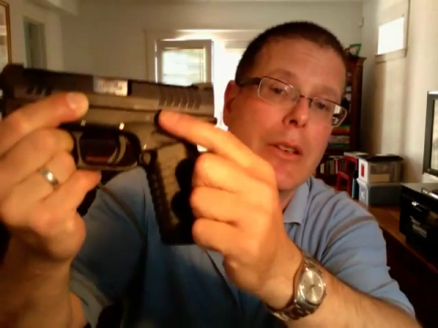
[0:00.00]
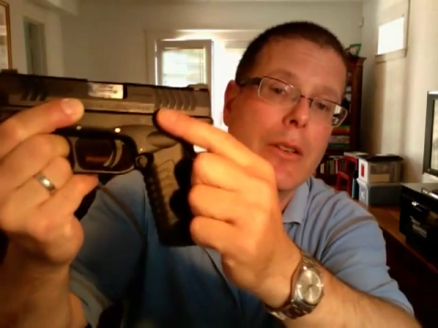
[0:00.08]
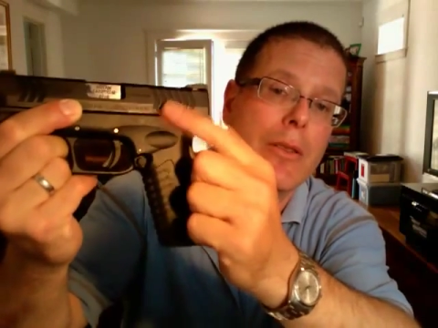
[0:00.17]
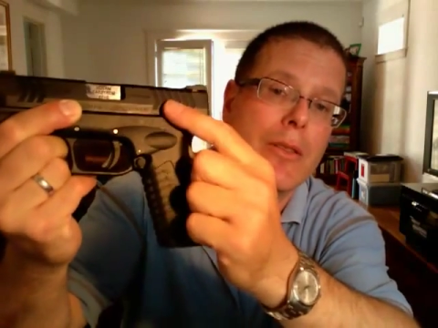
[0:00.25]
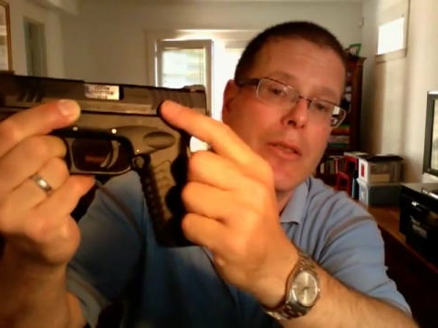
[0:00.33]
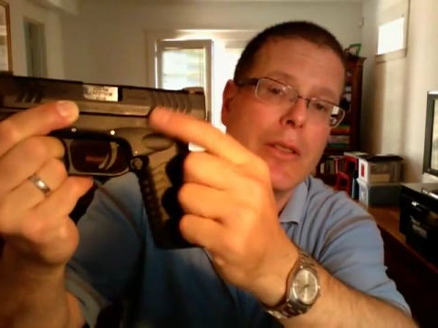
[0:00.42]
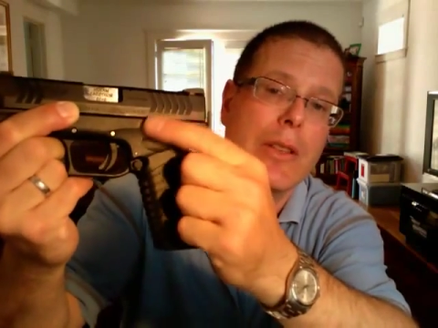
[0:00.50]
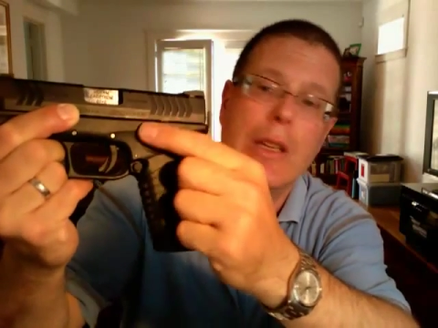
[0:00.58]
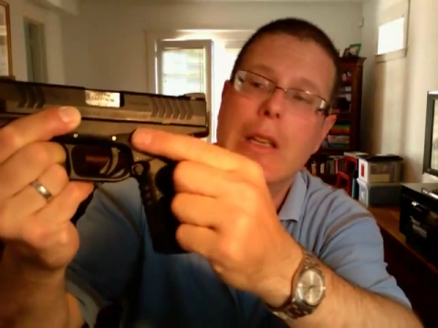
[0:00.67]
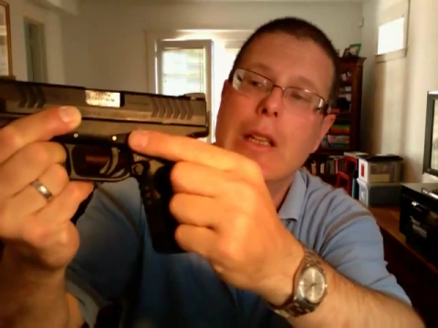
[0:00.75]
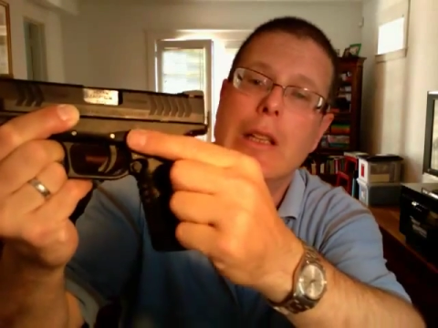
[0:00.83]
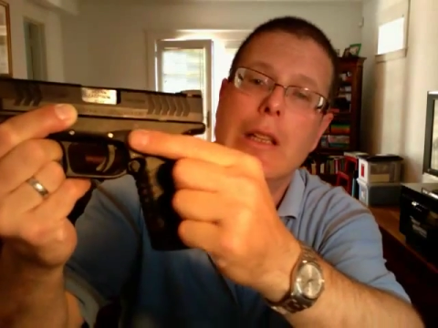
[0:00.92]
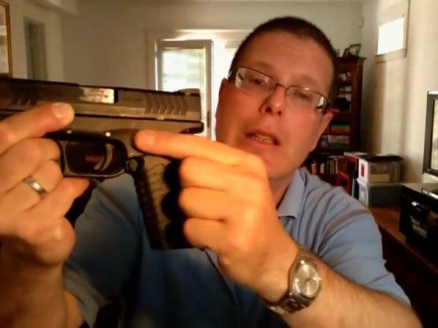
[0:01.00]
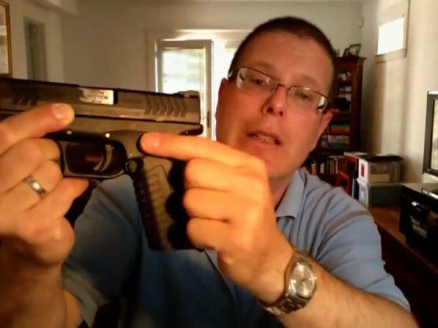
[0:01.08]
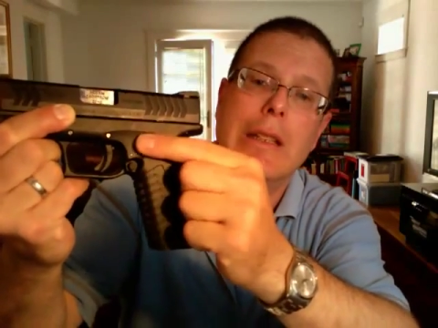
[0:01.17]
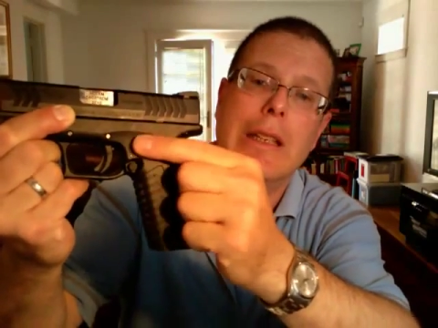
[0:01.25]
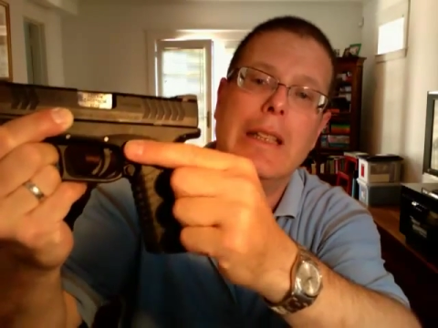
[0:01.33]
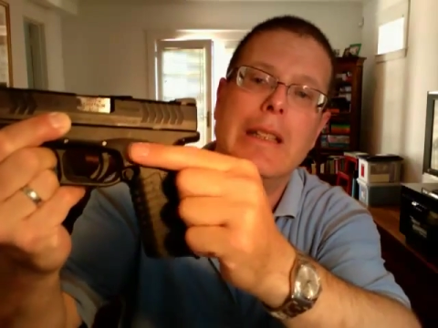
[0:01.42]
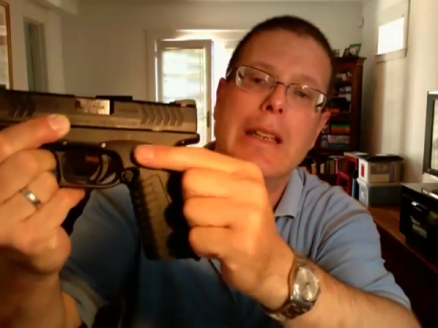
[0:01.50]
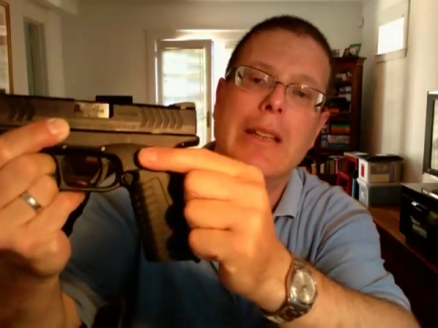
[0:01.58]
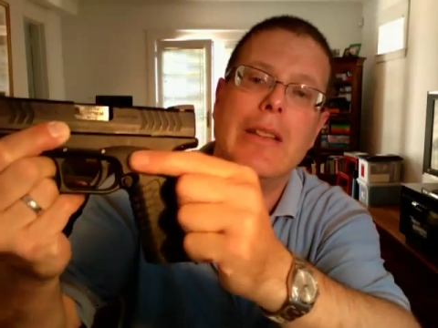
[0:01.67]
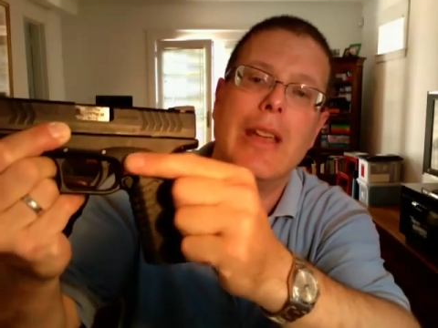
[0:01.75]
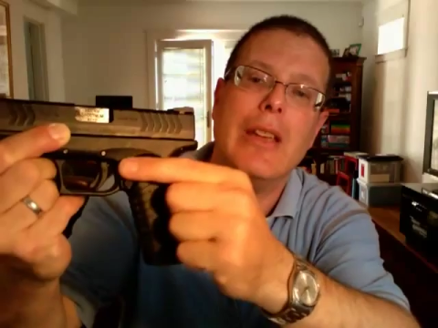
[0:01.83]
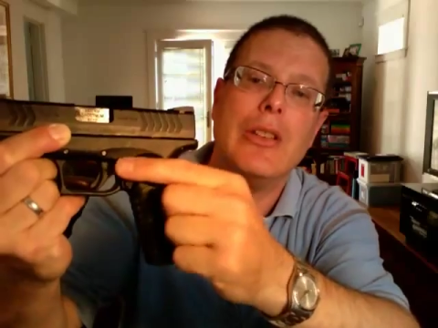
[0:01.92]
You notice this little
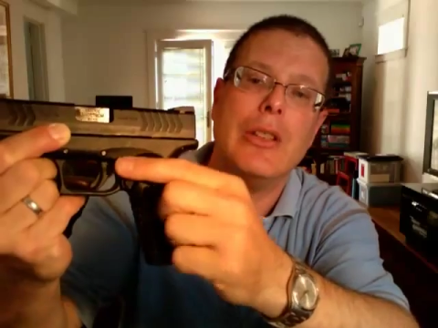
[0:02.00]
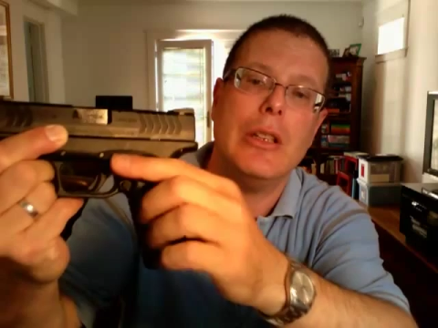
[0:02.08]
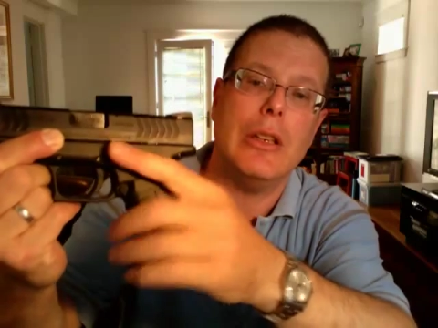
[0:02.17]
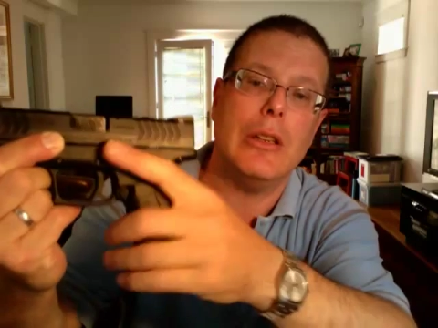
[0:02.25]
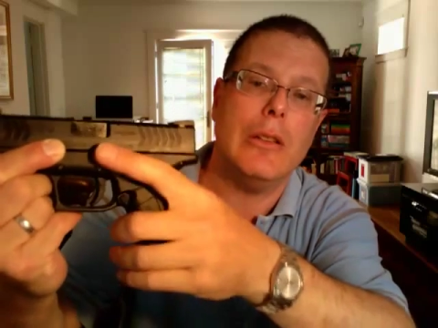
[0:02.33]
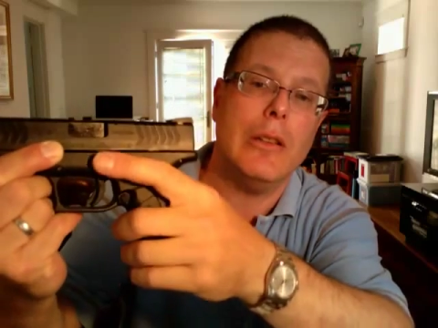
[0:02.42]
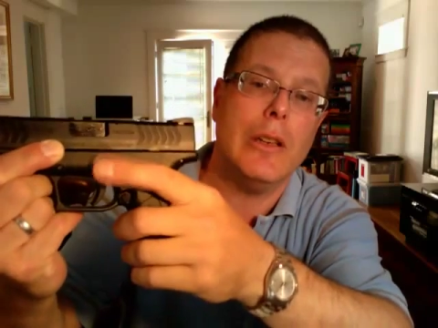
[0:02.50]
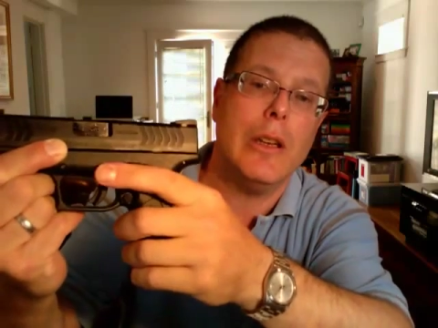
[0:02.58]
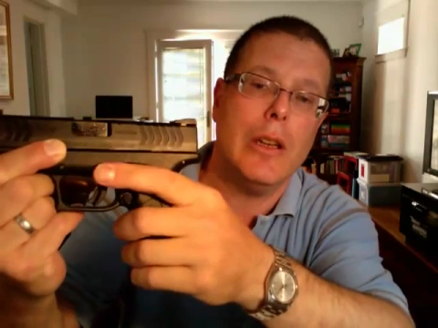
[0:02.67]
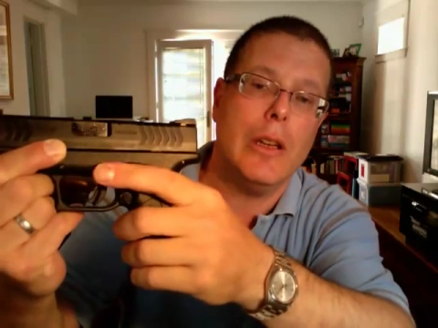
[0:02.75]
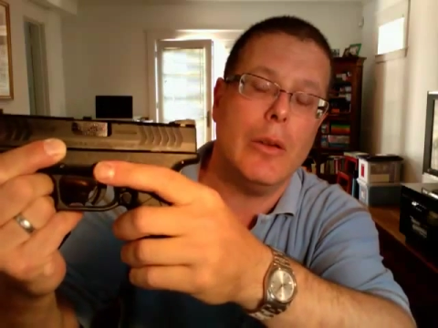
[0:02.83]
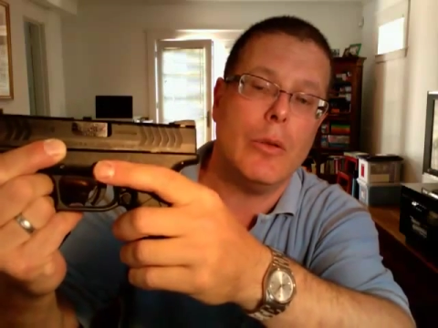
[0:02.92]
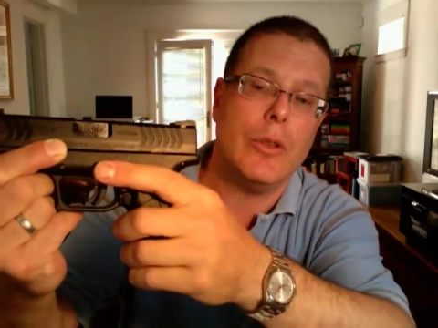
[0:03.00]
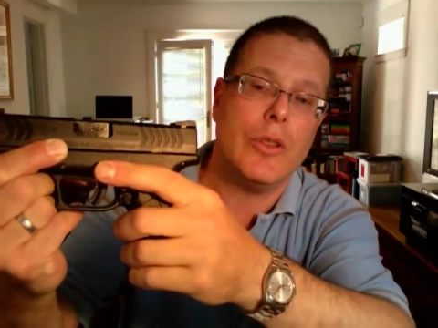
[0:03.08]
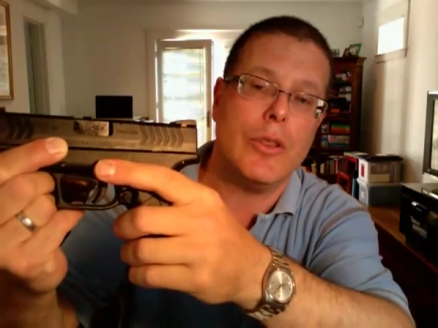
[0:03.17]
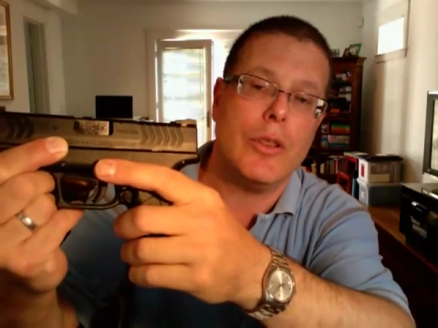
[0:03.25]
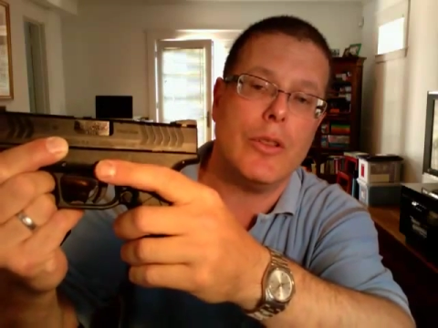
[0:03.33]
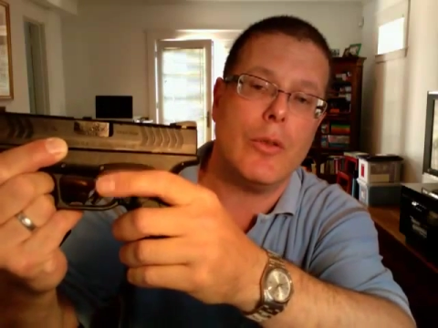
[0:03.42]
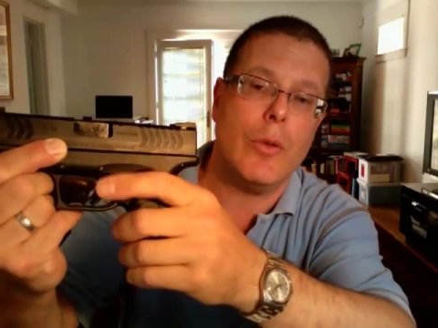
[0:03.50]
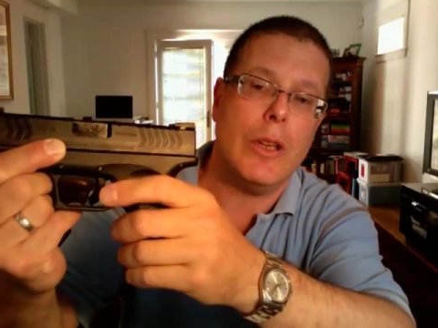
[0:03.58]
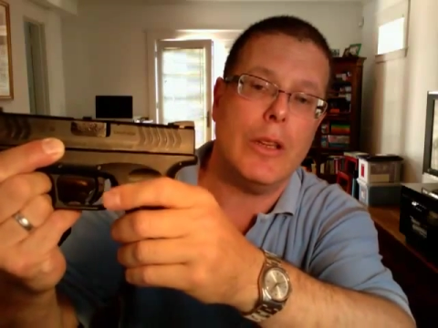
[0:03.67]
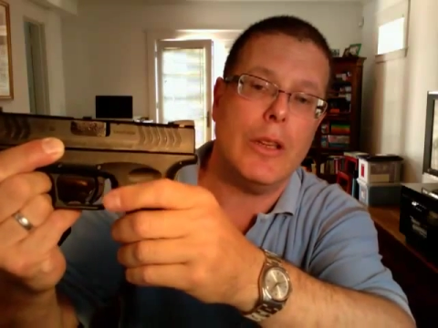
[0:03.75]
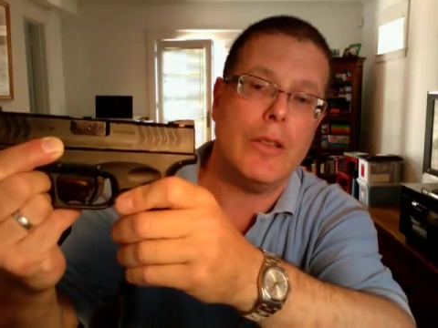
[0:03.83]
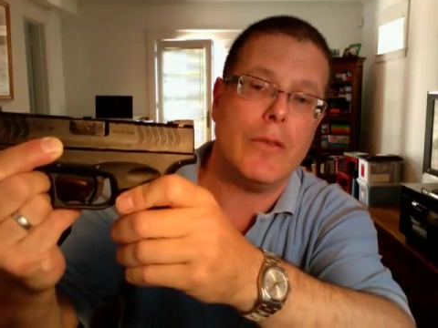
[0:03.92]
indentation here, which is
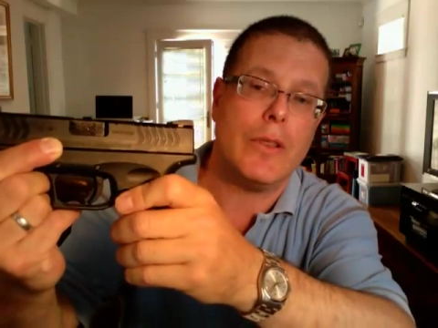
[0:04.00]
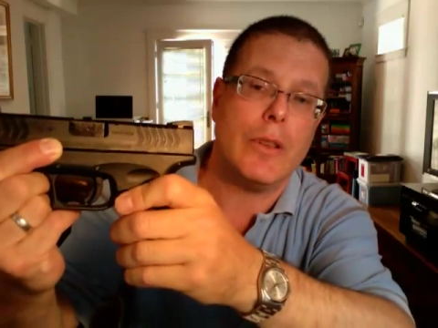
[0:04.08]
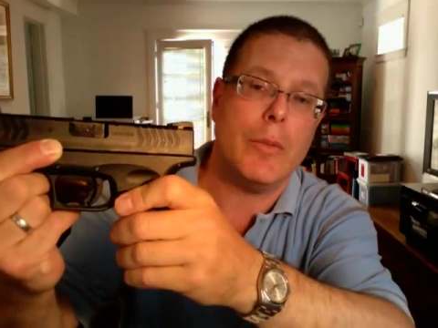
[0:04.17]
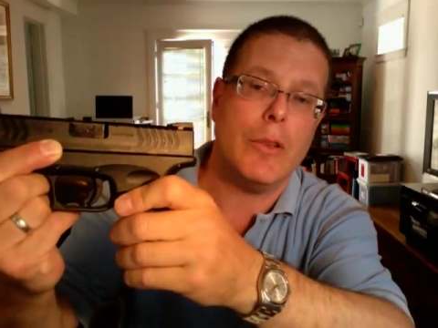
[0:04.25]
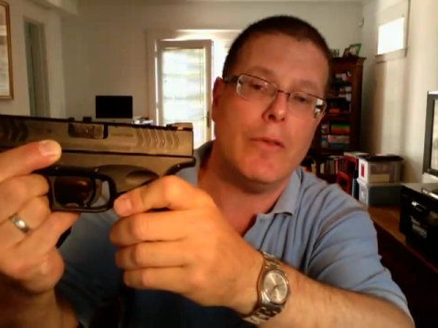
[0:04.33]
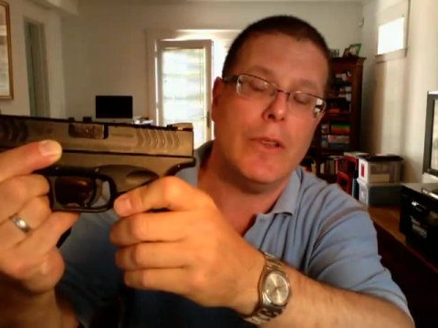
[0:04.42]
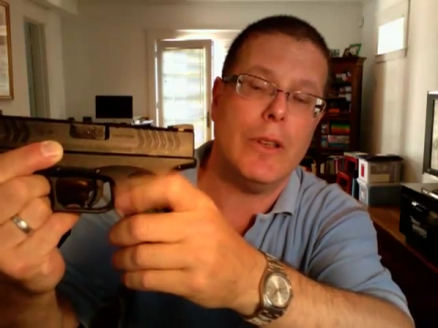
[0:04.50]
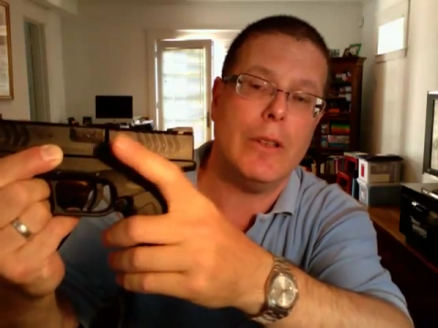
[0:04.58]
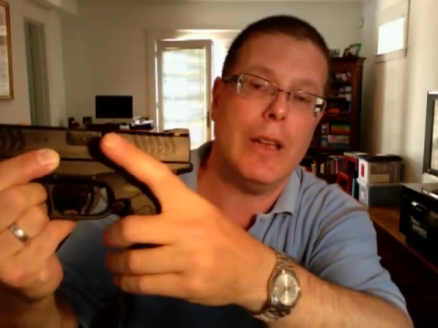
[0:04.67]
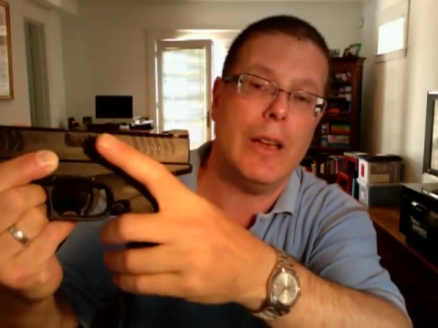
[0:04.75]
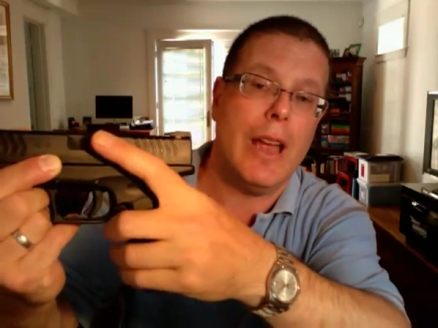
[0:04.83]
quite nice for slipping your finger down.